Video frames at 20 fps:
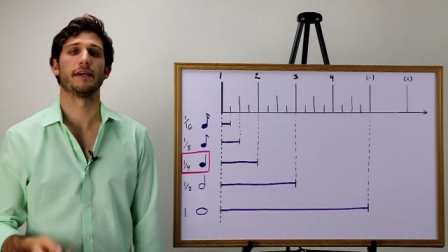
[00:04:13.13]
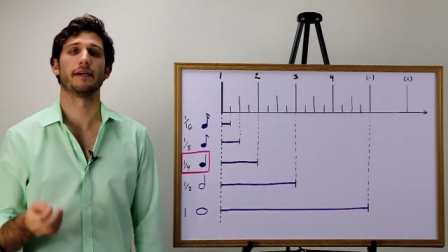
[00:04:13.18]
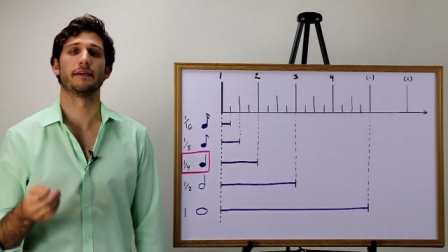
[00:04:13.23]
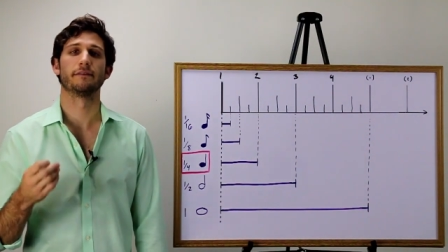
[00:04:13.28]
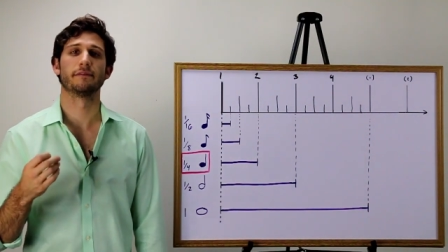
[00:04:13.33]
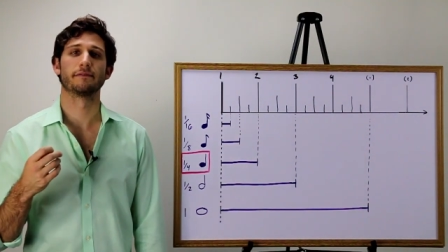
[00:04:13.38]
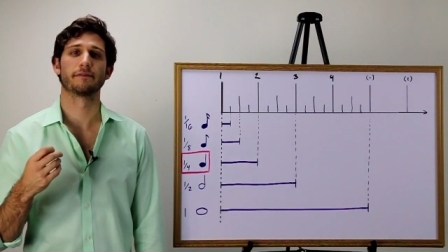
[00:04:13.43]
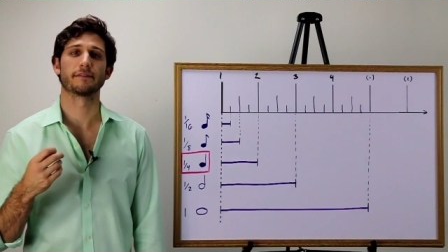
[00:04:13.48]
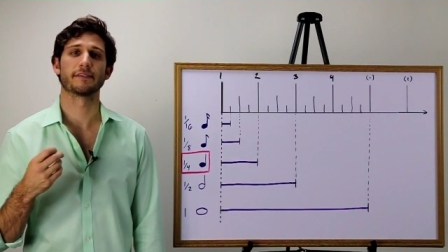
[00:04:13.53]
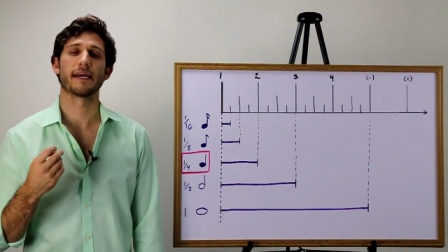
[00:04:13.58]

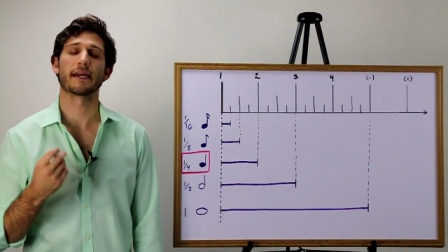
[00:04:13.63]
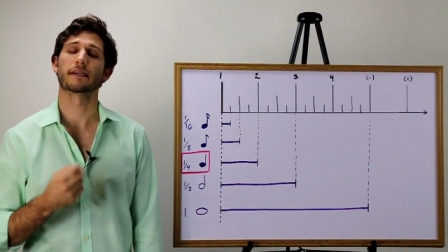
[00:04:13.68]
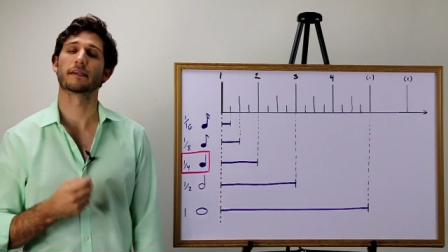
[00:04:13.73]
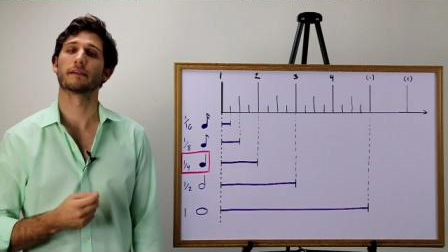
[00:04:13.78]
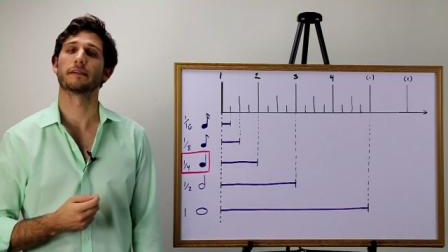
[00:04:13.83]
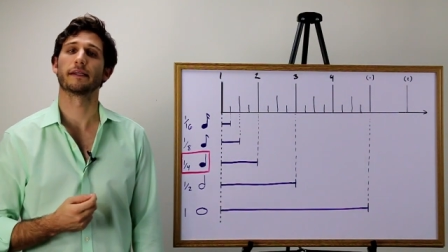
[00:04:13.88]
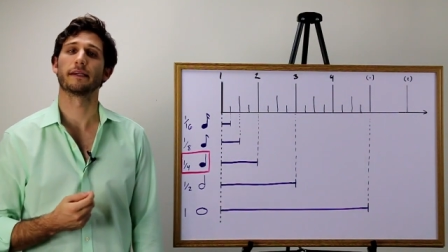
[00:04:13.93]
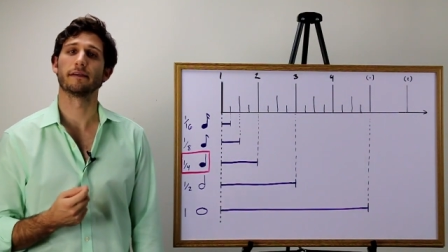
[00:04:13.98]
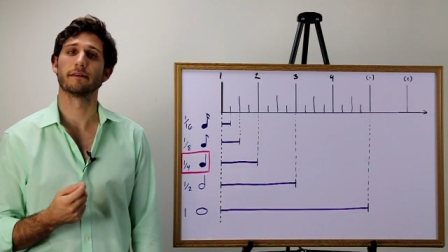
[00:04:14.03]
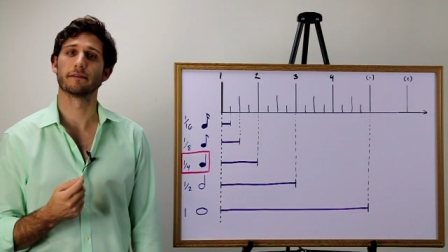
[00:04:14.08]
And
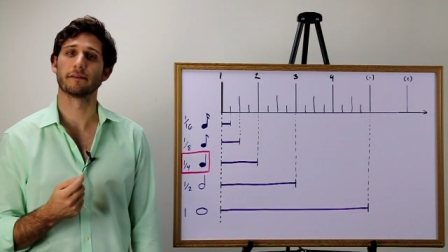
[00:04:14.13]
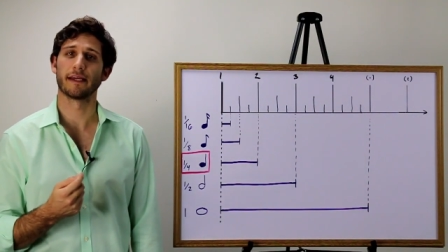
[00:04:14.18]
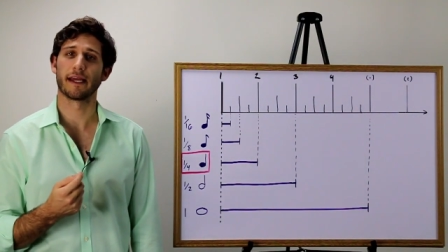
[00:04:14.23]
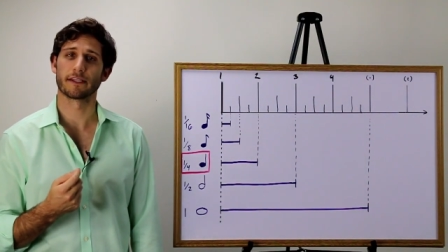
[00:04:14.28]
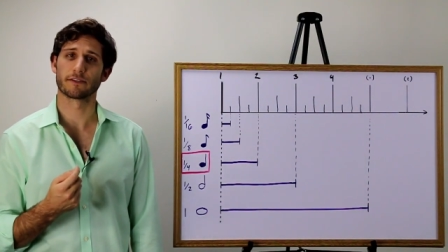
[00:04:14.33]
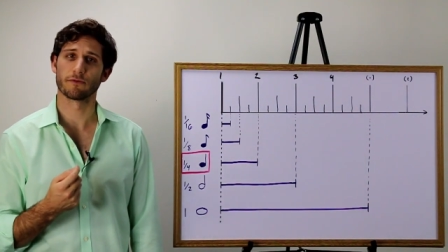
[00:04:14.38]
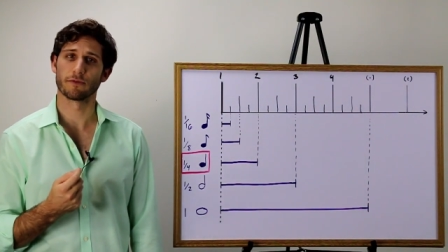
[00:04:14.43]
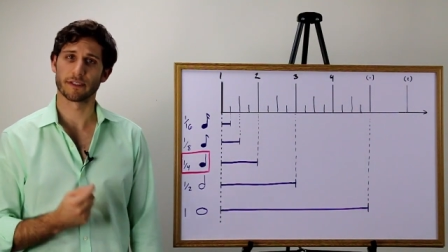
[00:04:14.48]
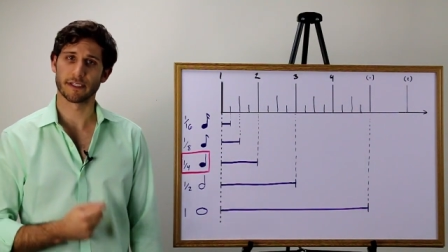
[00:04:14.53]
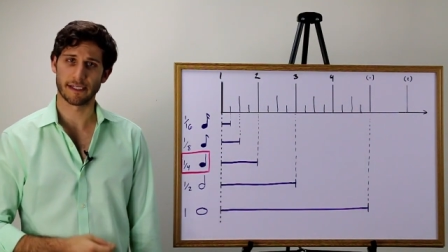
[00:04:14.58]
technically,
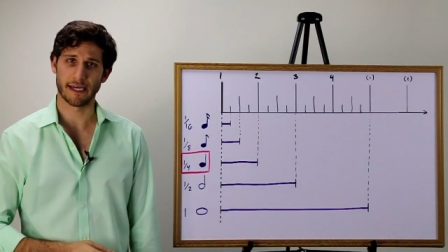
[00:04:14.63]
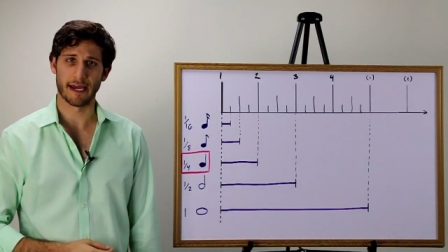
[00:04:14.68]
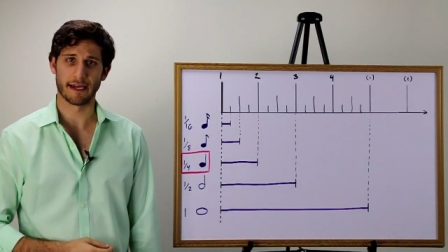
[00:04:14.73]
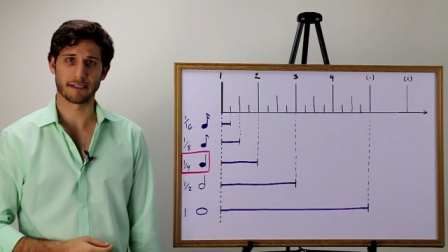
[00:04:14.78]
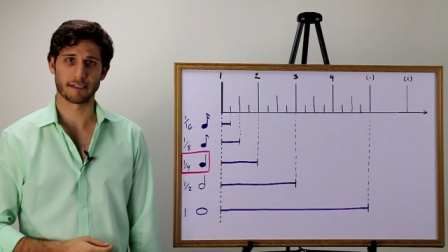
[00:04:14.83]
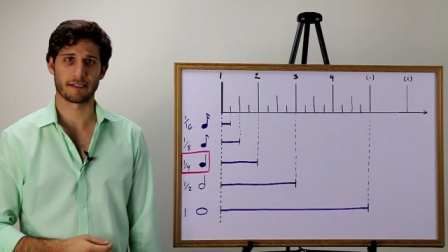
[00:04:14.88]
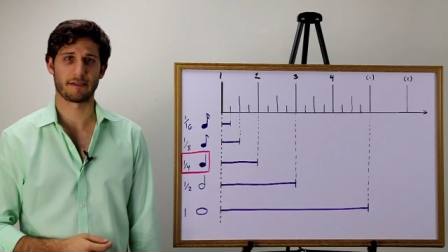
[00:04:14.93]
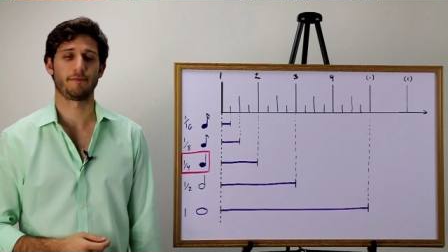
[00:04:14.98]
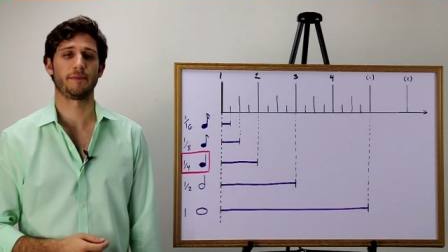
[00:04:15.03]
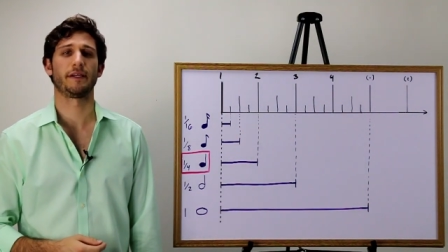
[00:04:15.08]
the answer is
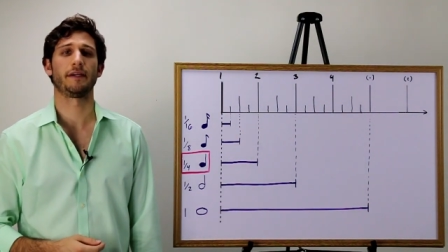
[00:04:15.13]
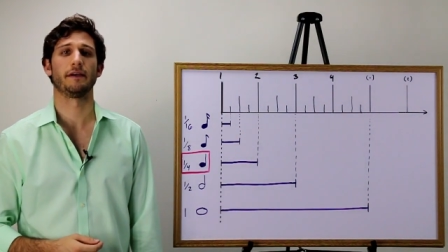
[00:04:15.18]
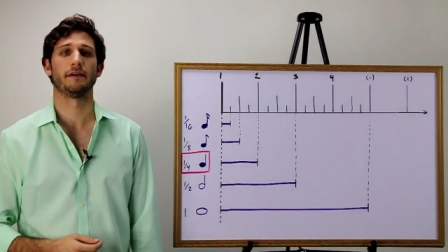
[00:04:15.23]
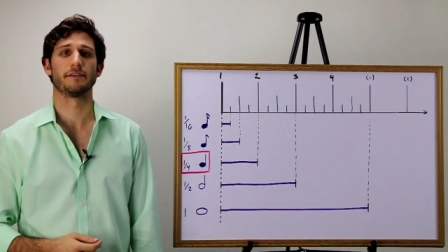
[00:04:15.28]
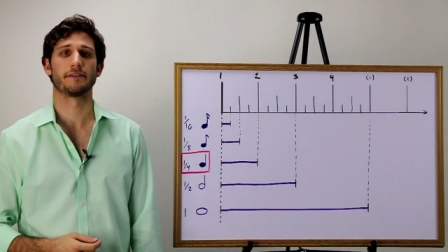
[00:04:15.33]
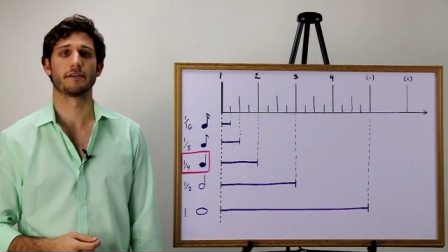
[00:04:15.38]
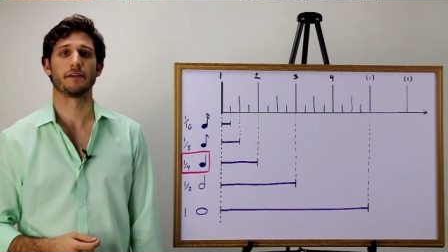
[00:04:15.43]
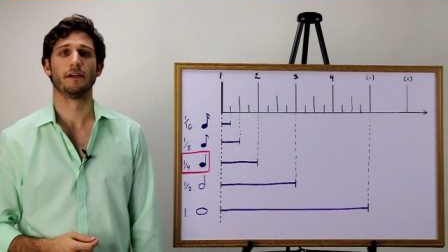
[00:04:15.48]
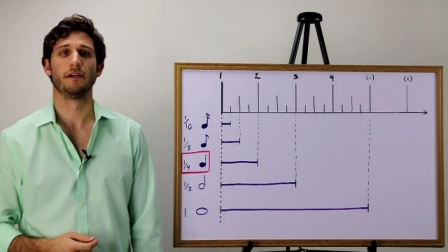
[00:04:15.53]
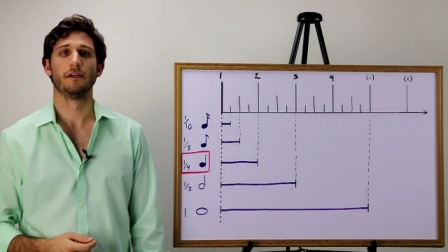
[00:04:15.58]
yes,
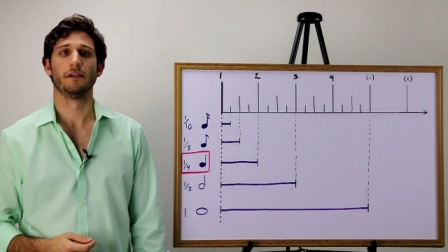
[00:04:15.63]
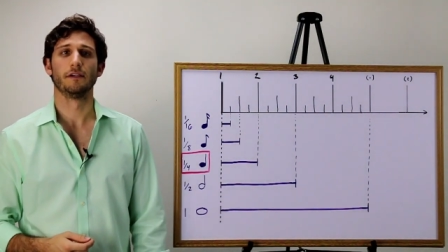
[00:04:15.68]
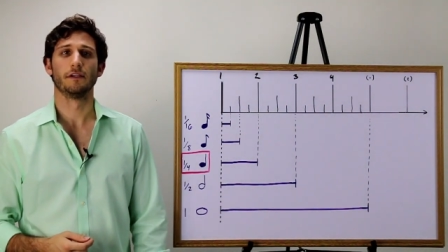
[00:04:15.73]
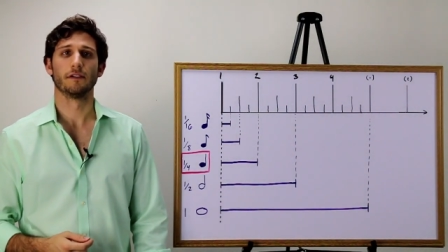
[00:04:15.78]
because